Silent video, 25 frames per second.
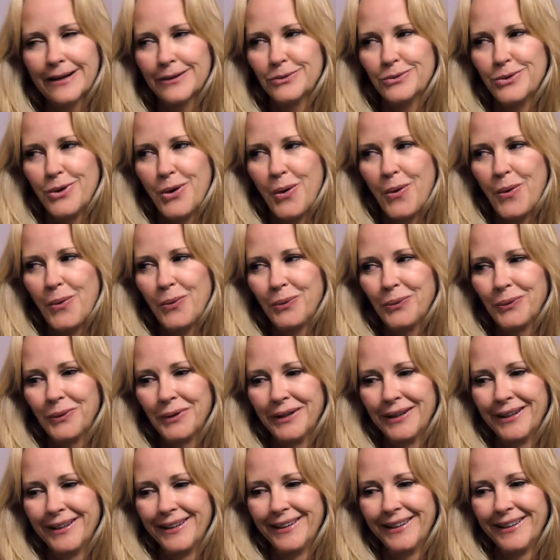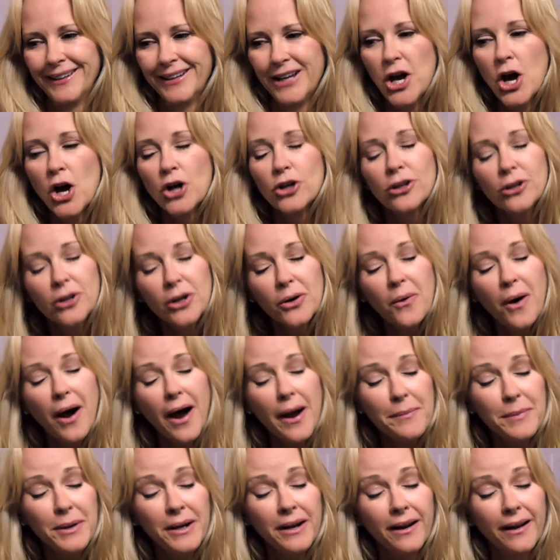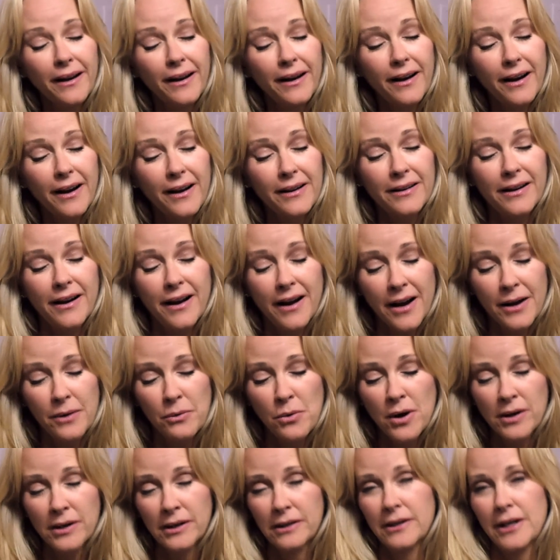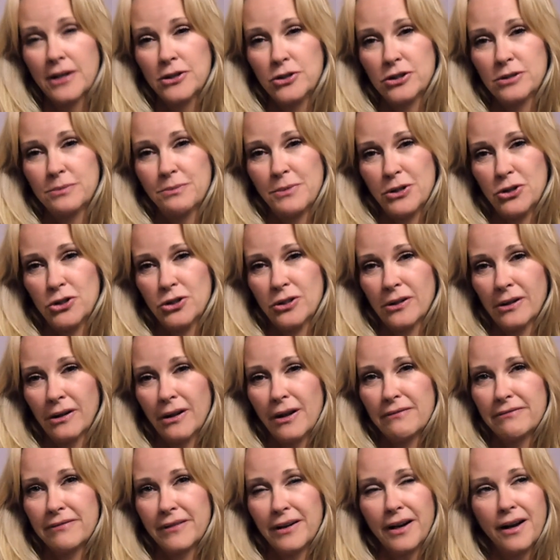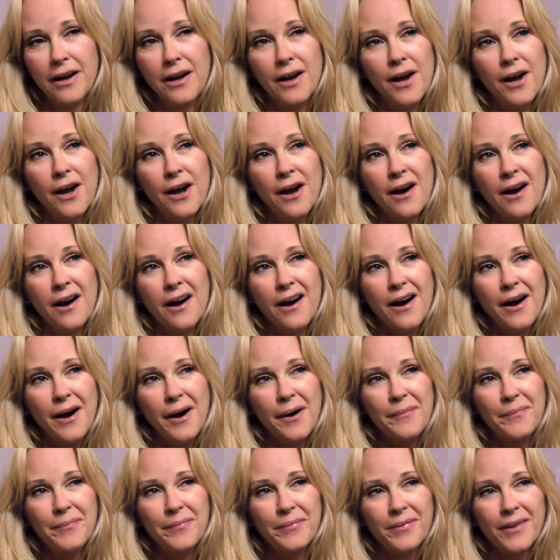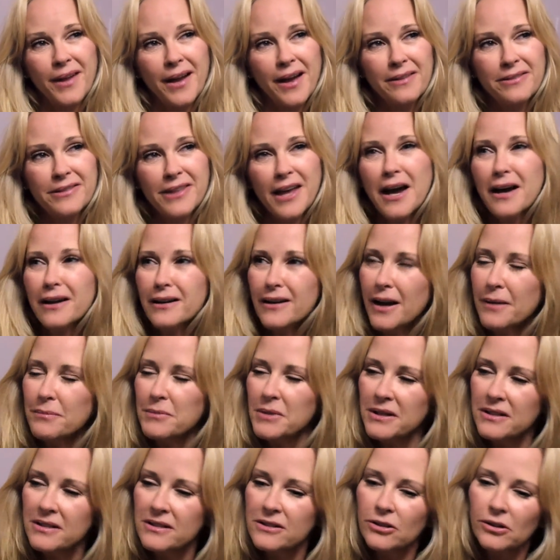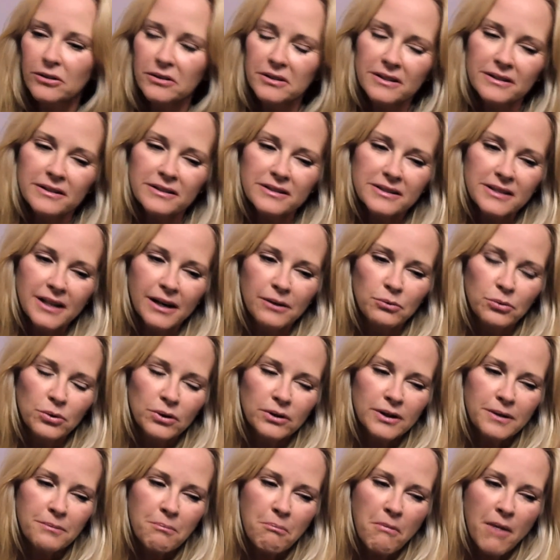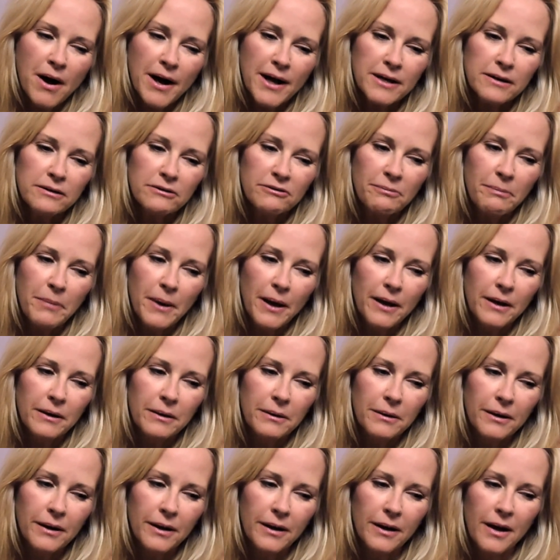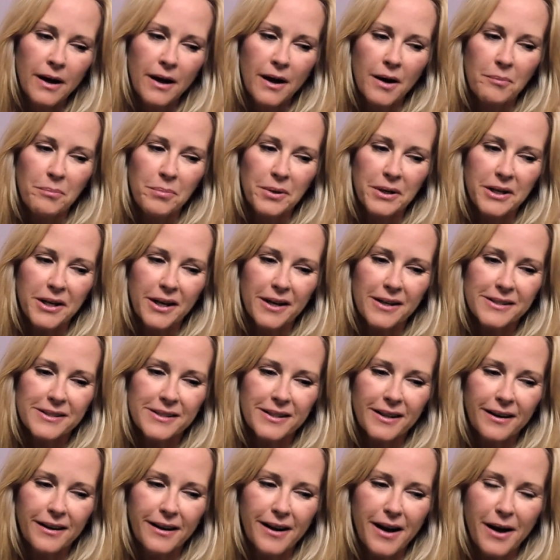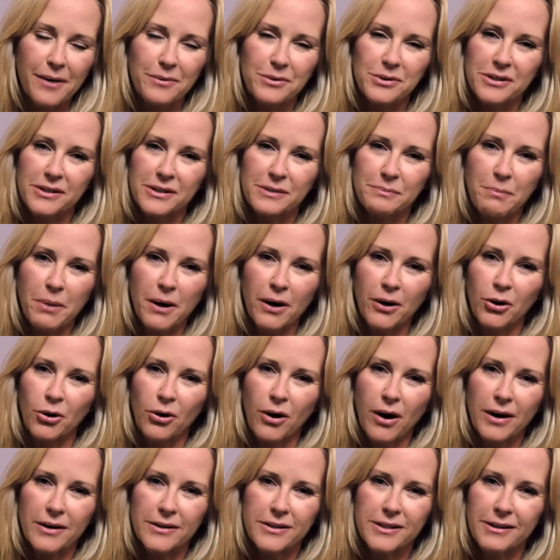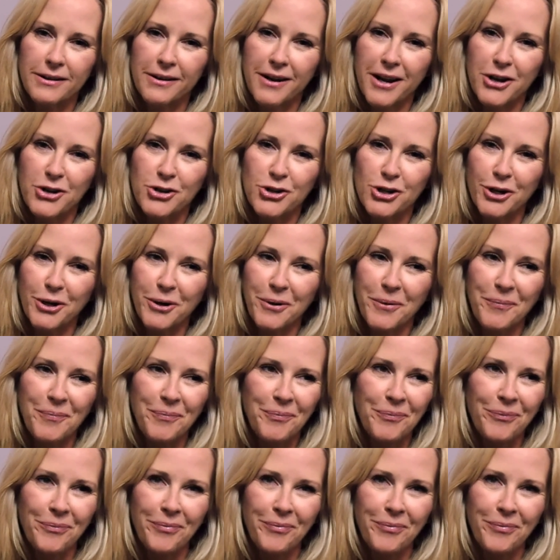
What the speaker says: don't know. You know, I mean, ironically, I just mentioned Loving. That, I mean, still to this day, really might have been, because I was this punk rock teenager,